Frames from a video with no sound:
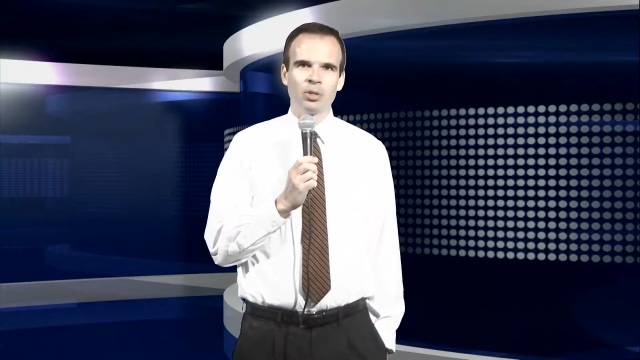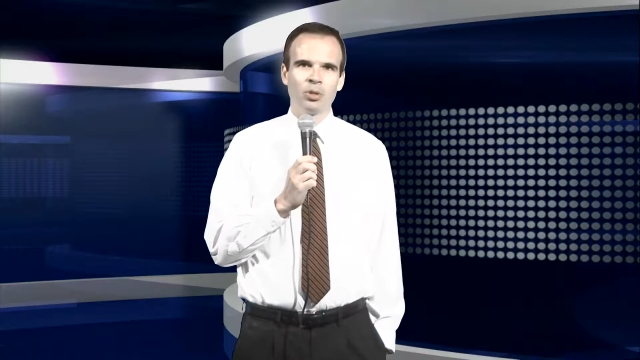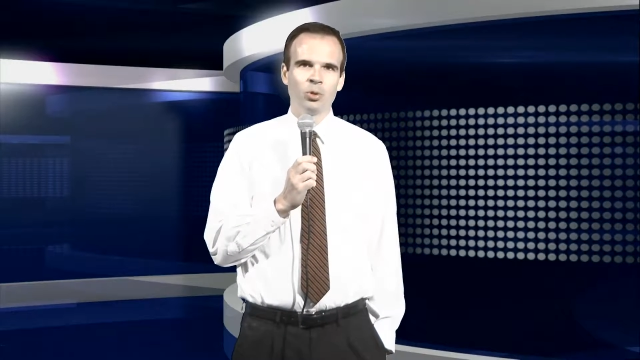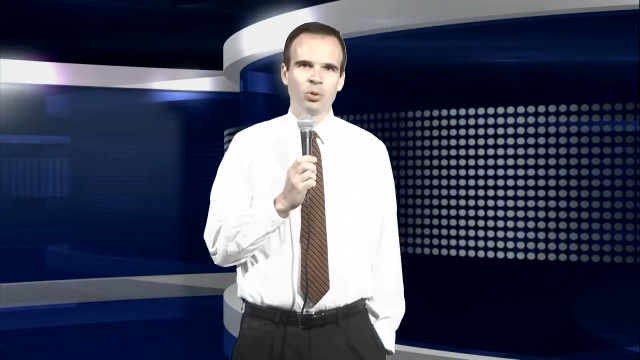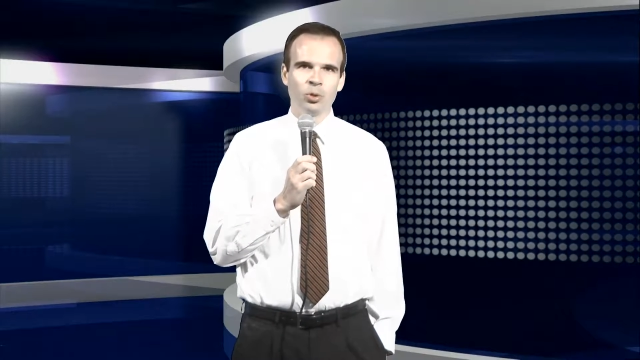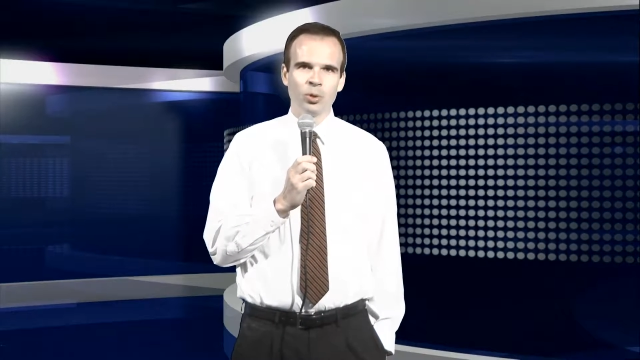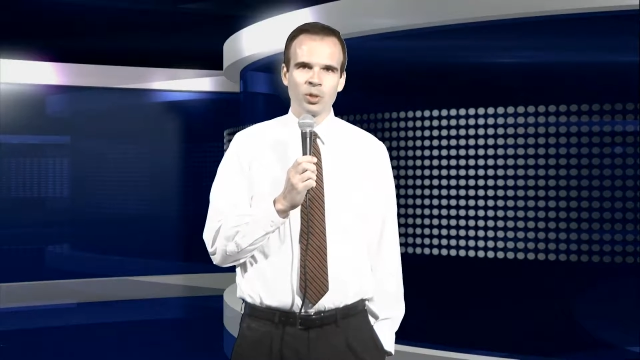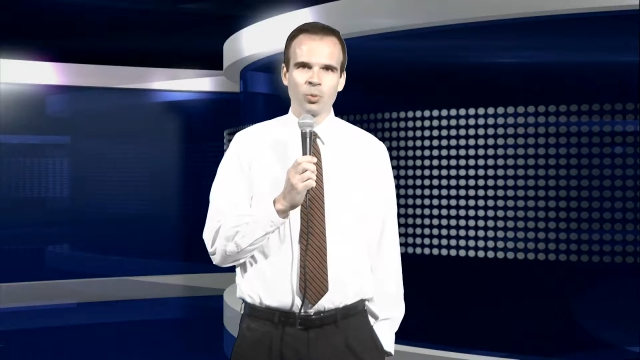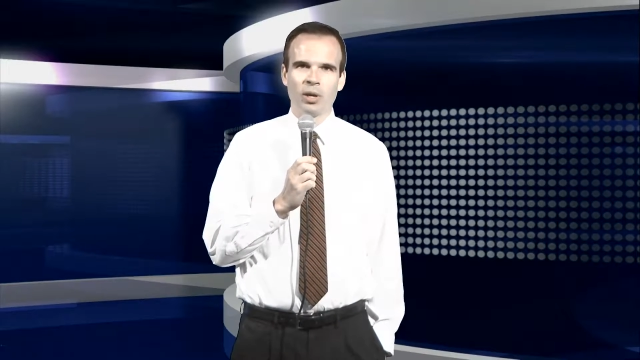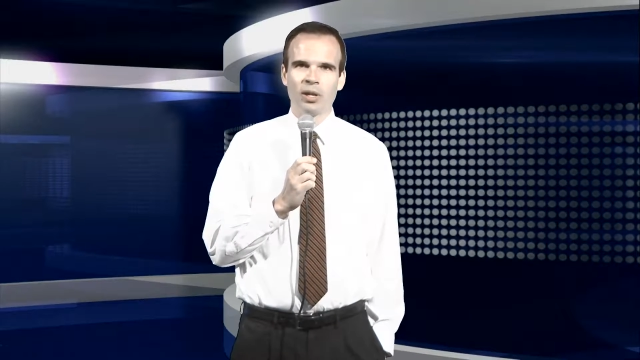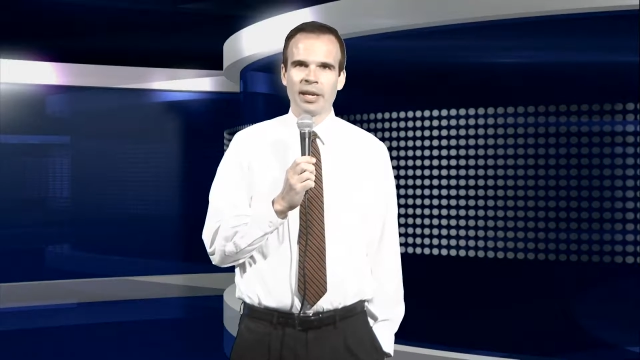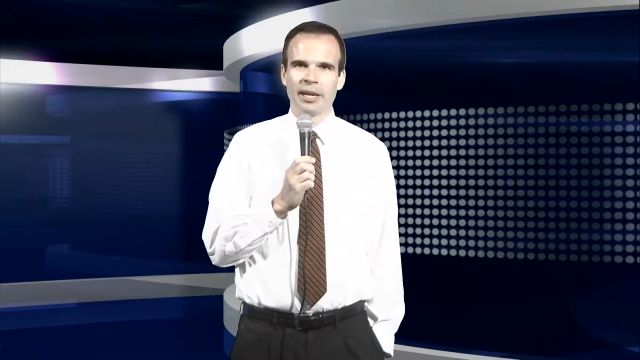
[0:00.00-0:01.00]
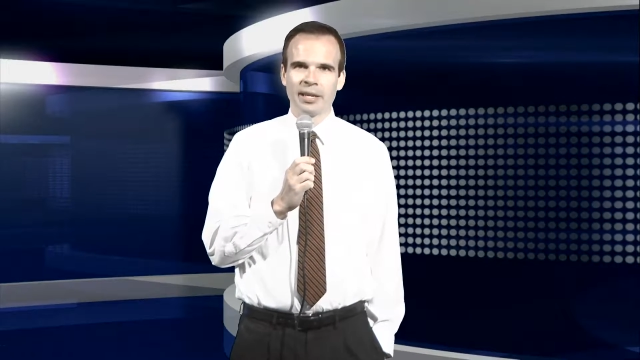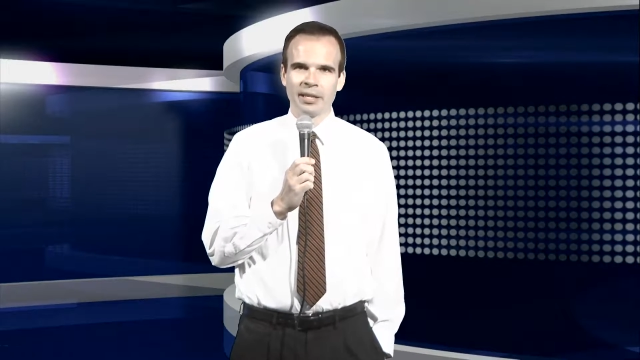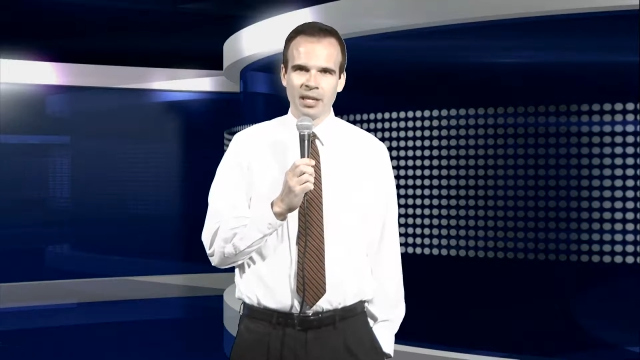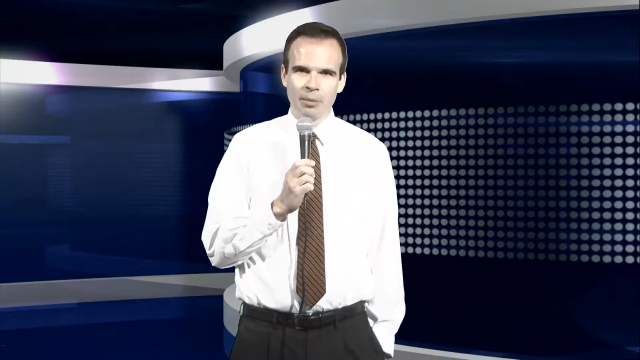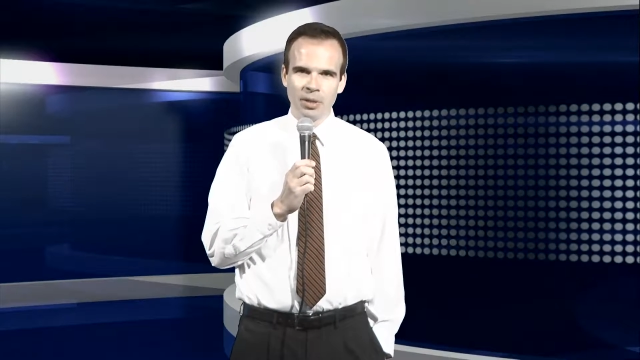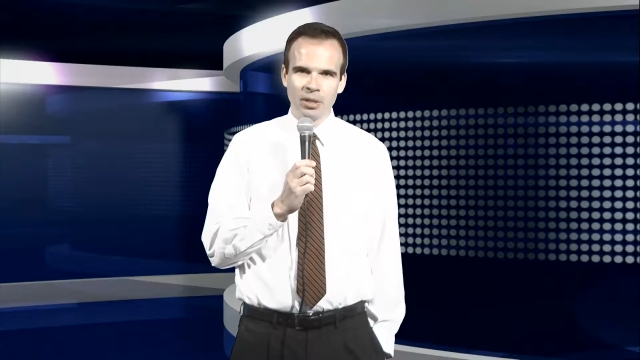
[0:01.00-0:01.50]
to do as well
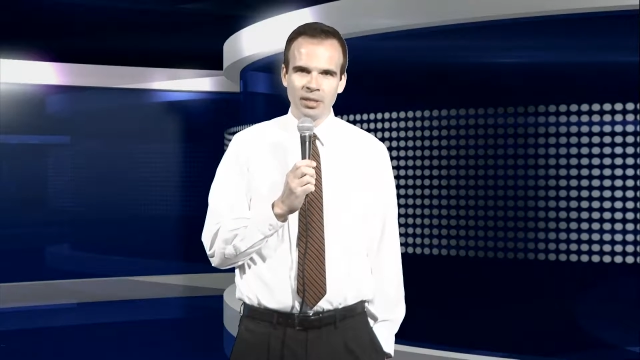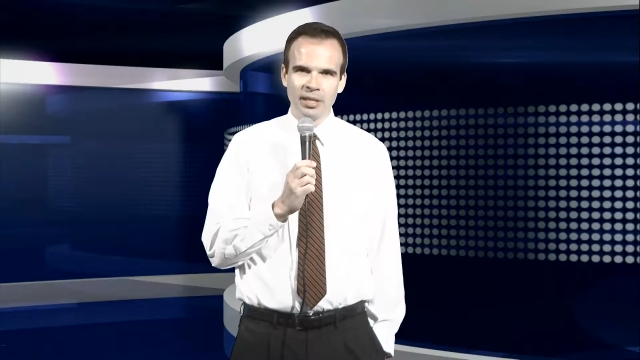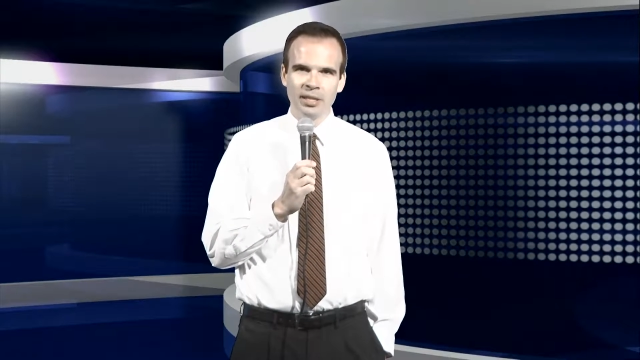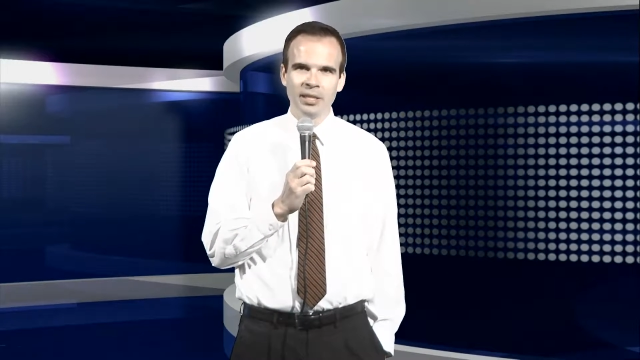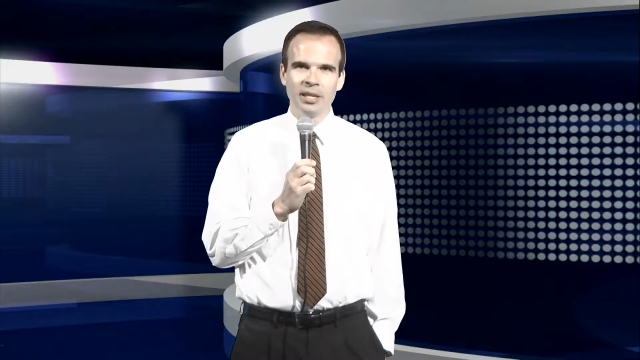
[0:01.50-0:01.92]
academically,